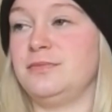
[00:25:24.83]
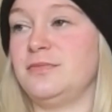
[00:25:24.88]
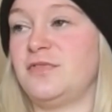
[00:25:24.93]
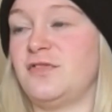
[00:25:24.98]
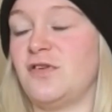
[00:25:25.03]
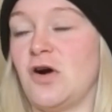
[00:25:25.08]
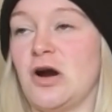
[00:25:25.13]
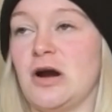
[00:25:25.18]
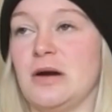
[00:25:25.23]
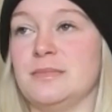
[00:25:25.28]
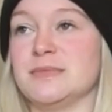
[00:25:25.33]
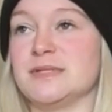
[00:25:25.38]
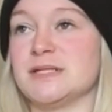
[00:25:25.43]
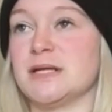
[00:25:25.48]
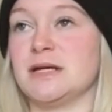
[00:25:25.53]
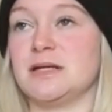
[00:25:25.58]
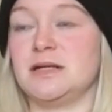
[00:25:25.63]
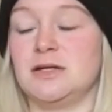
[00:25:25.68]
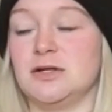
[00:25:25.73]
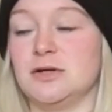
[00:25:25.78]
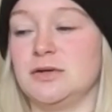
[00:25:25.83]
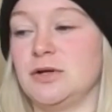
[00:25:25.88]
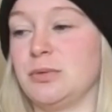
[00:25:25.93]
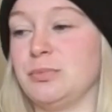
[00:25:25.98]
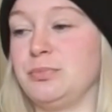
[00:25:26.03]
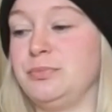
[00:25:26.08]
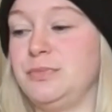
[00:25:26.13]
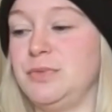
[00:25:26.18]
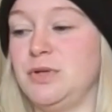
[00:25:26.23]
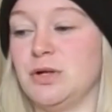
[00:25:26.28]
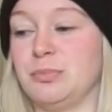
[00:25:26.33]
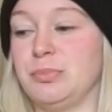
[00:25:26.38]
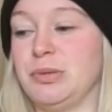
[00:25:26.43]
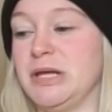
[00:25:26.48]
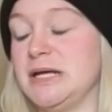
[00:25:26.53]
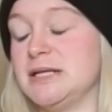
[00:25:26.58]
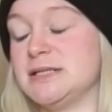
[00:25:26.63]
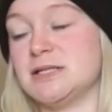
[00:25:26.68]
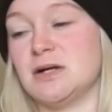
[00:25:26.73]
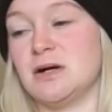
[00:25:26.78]
farms that, you're
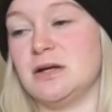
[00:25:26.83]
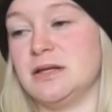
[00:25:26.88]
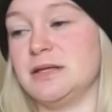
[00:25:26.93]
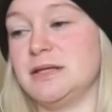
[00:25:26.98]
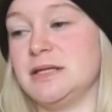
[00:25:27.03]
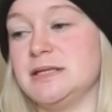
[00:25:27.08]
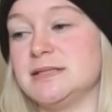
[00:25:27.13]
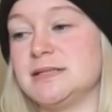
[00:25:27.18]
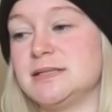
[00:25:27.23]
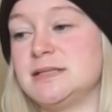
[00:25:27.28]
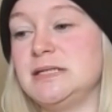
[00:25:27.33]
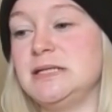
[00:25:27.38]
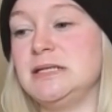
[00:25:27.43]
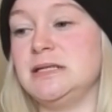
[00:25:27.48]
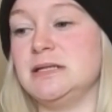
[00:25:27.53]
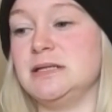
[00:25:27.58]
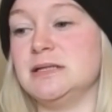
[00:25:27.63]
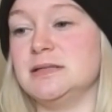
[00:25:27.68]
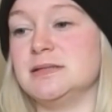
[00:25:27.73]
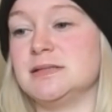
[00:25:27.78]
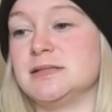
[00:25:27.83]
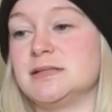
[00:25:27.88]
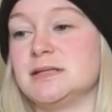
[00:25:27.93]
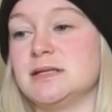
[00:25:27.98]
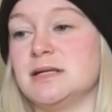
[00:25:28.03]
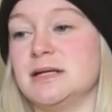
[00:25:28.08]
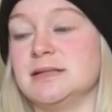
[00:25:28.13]
planting all of these seeds,